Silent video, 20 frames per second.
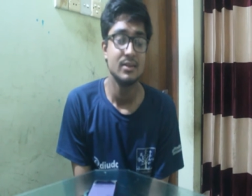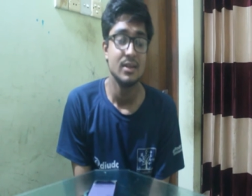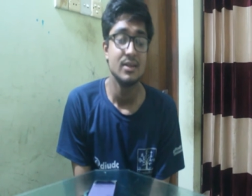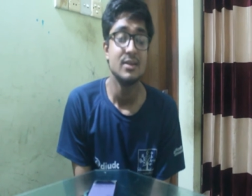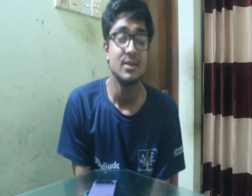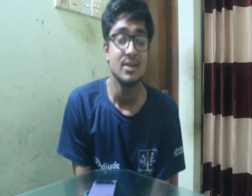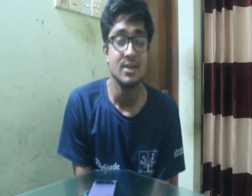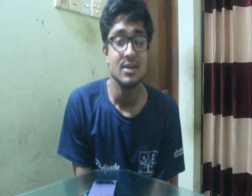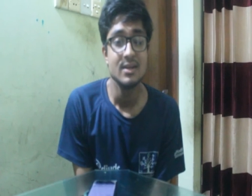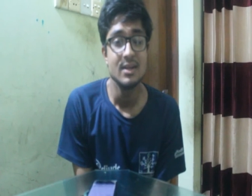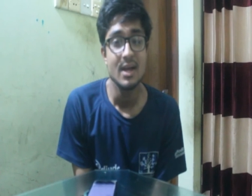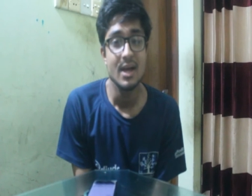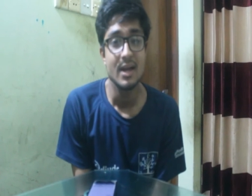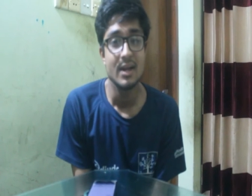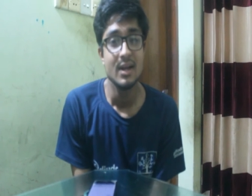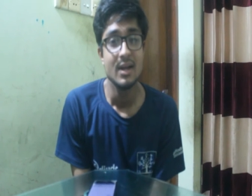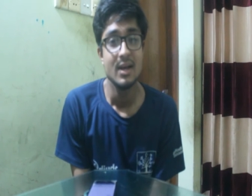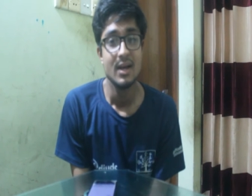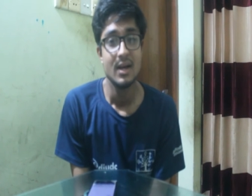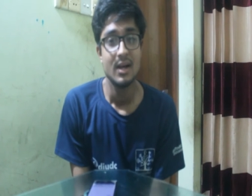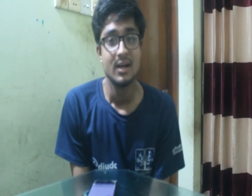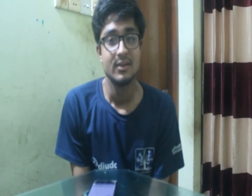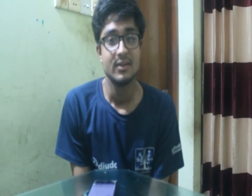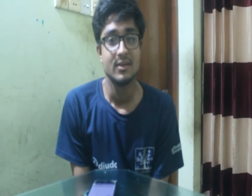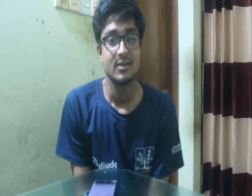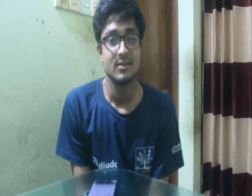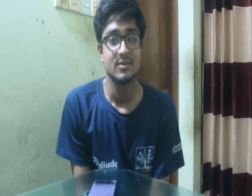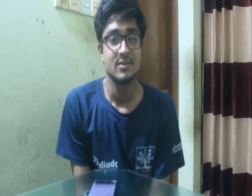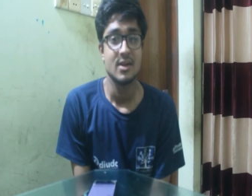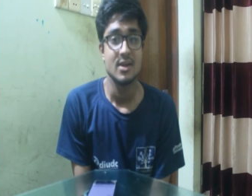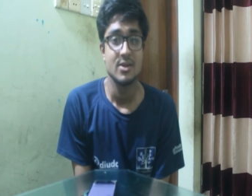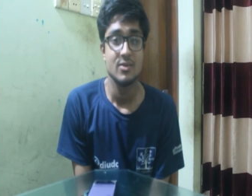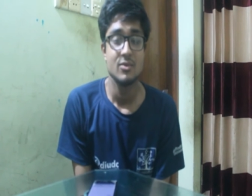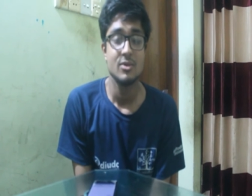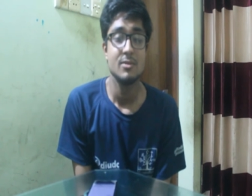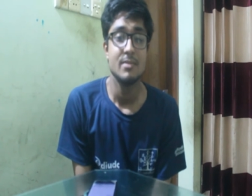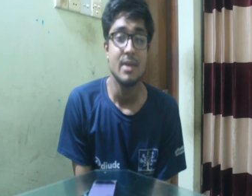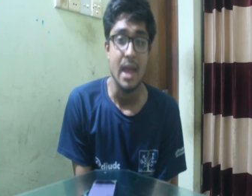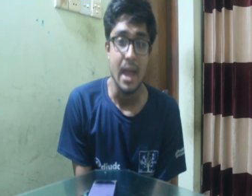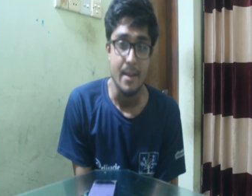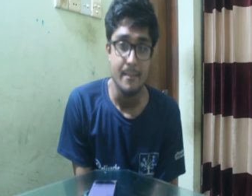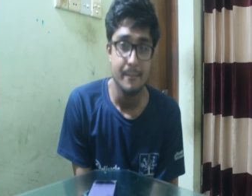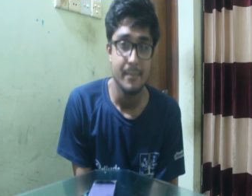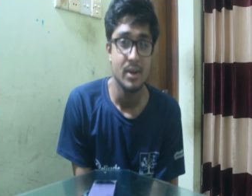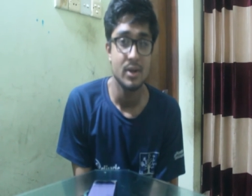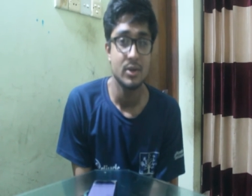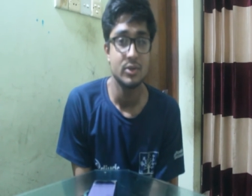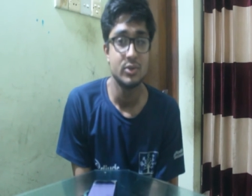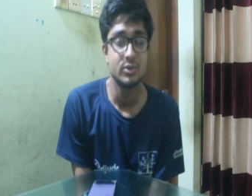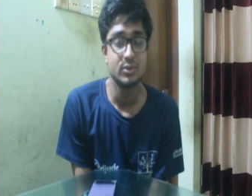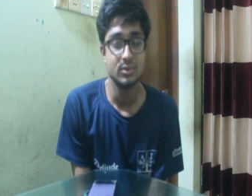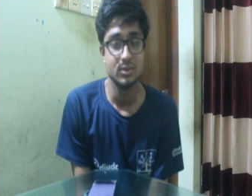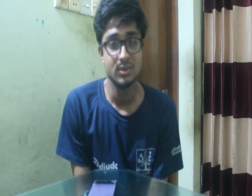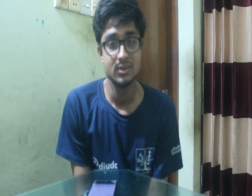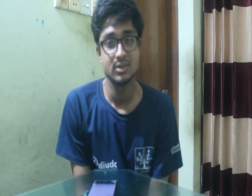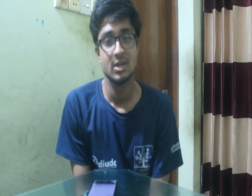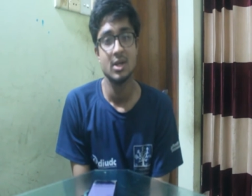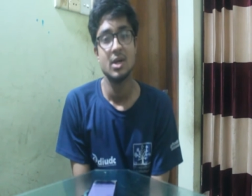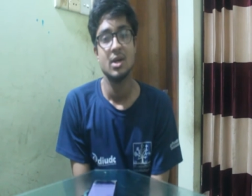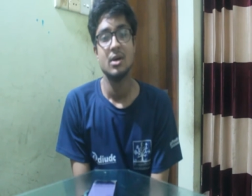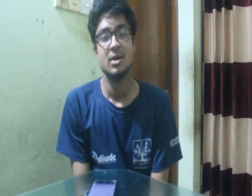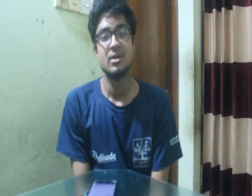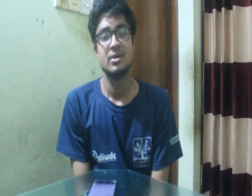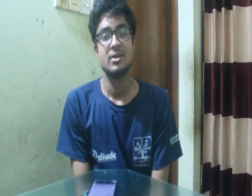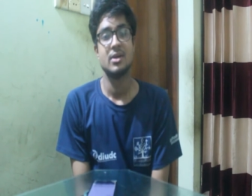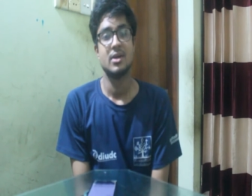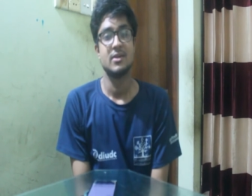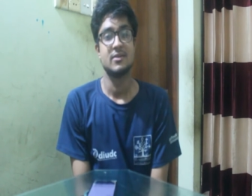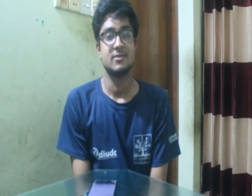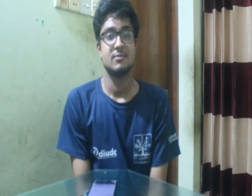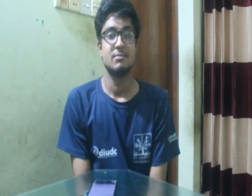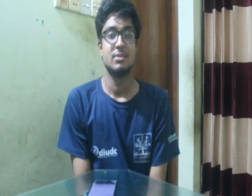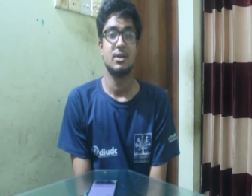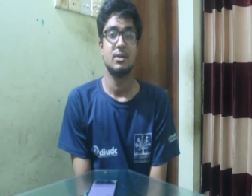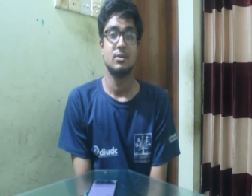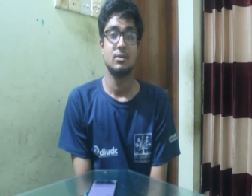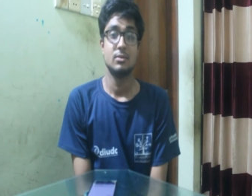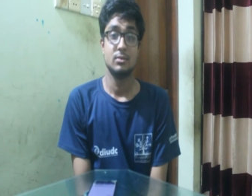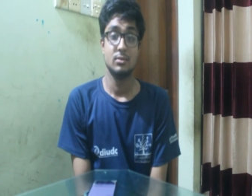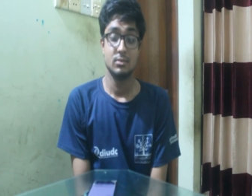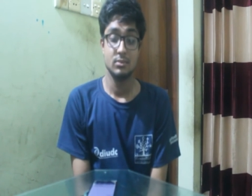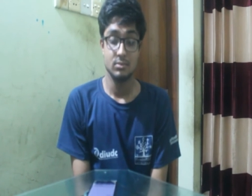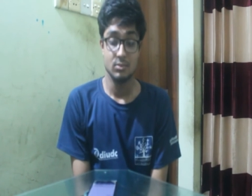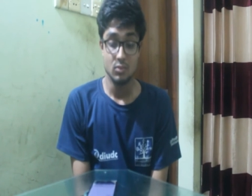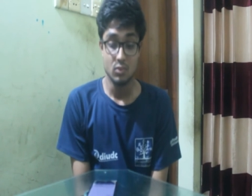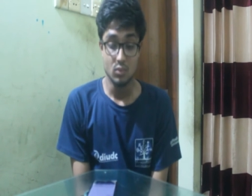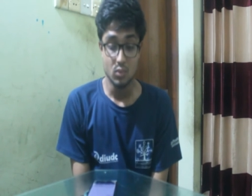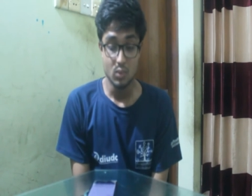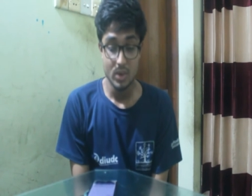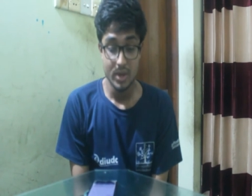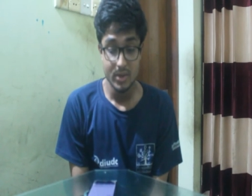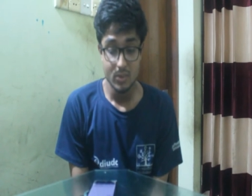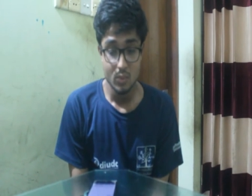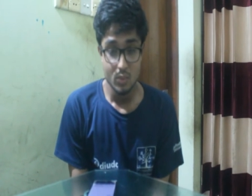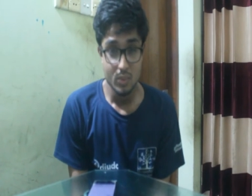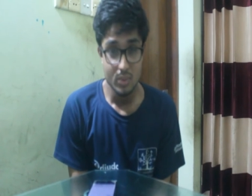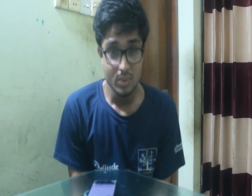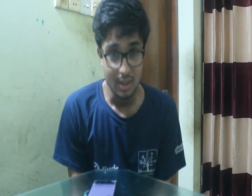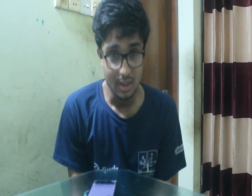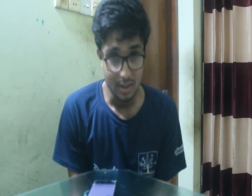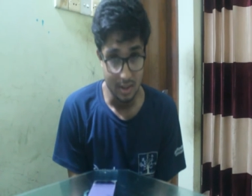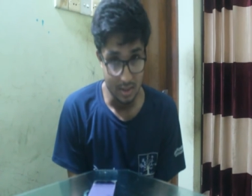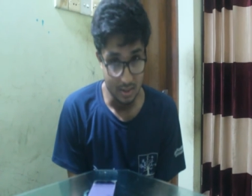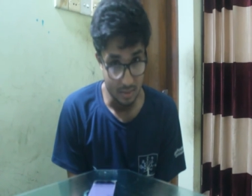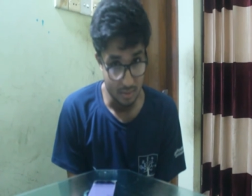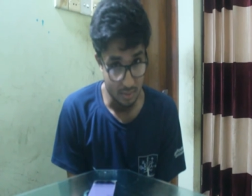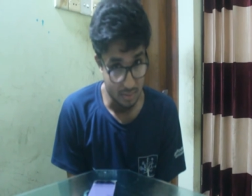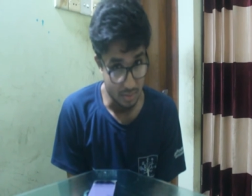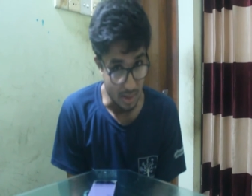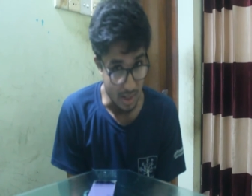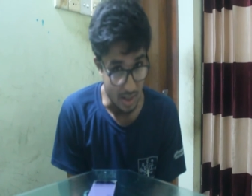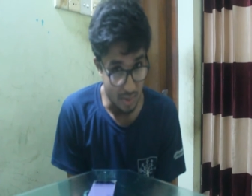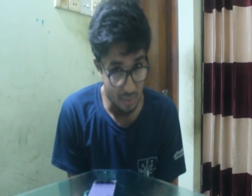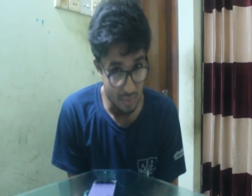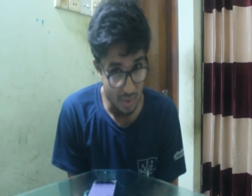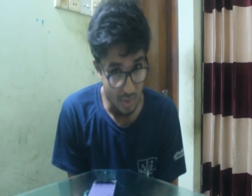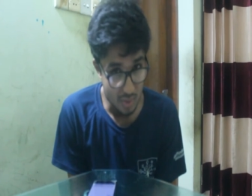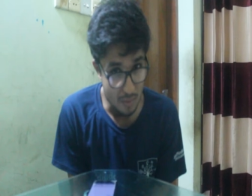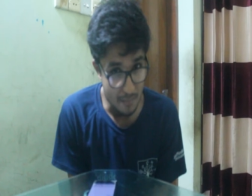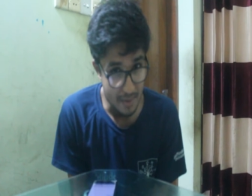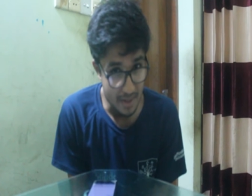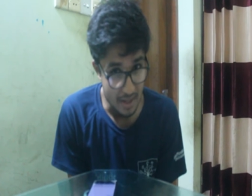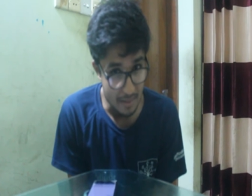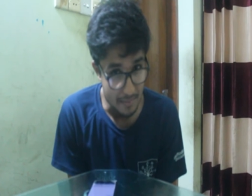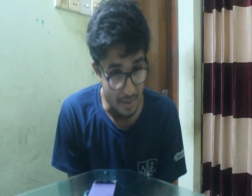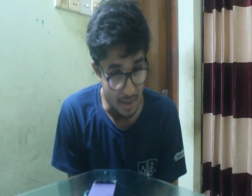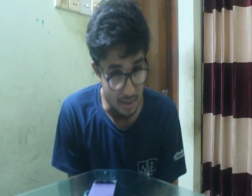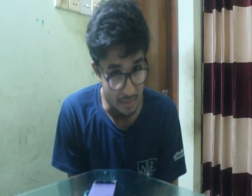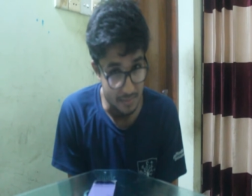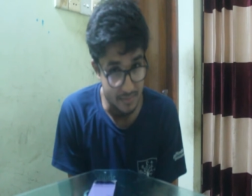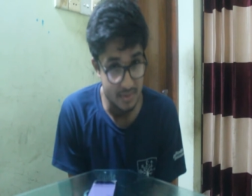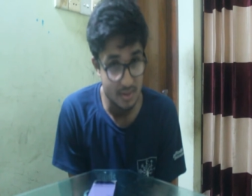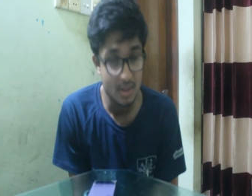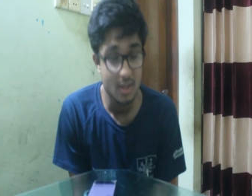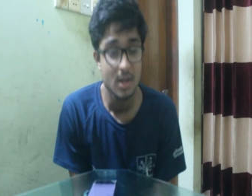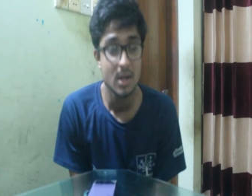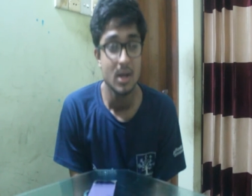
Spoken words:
think that their study will be hampered through this task. But when we how the coping up helps.